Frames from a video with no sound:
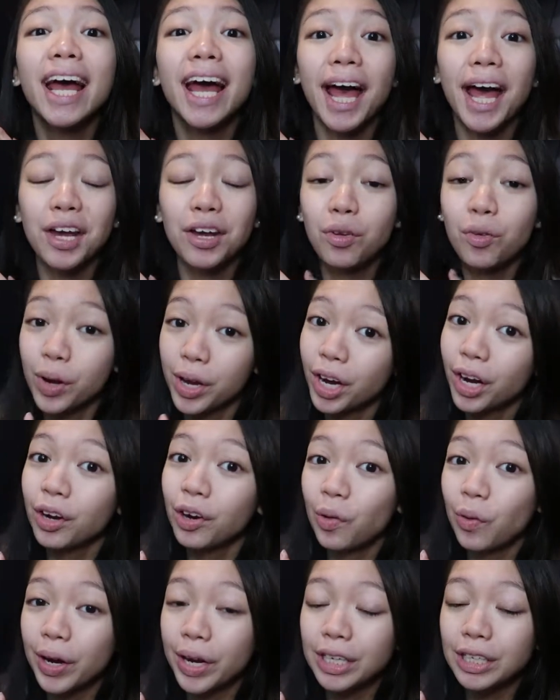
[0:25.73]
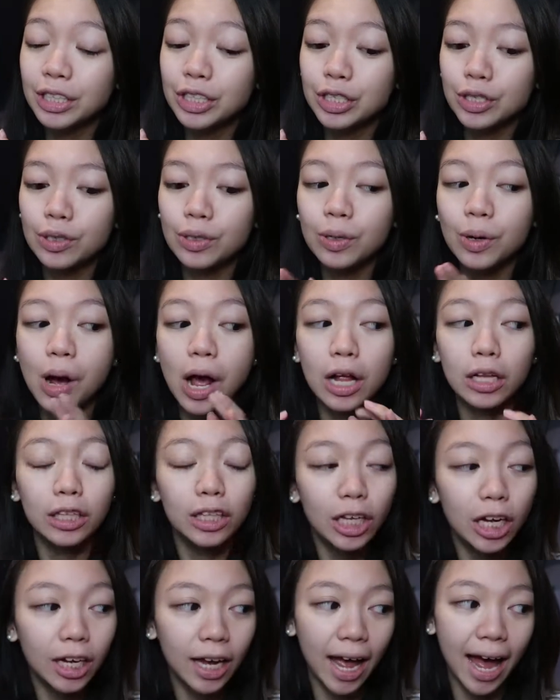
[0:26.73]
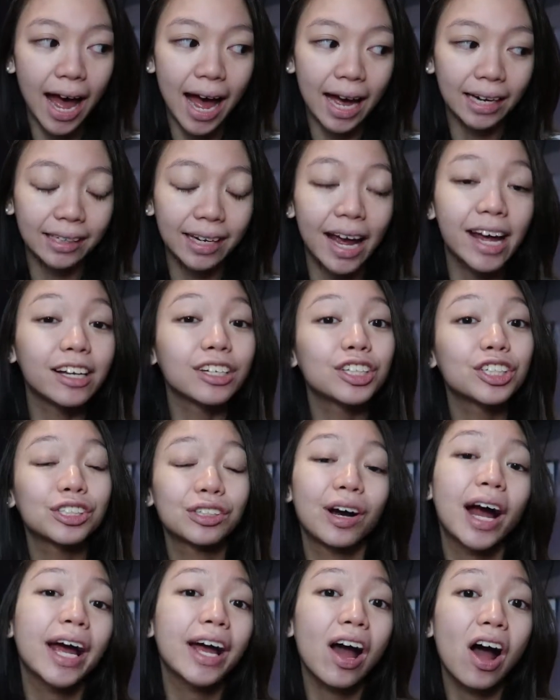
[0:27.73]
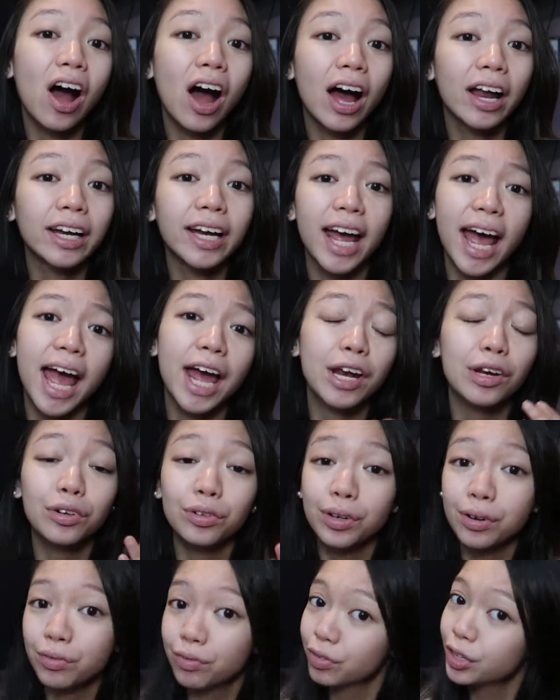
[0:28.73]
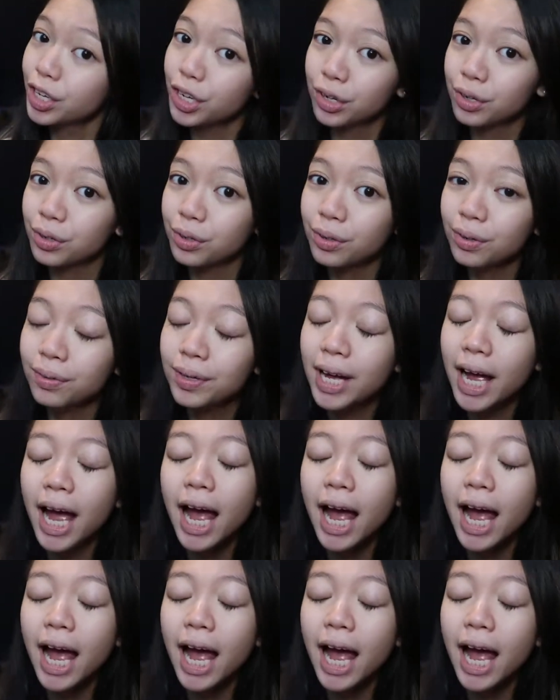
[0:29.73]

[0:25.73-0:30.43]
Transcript: And we are going to look at and try on and review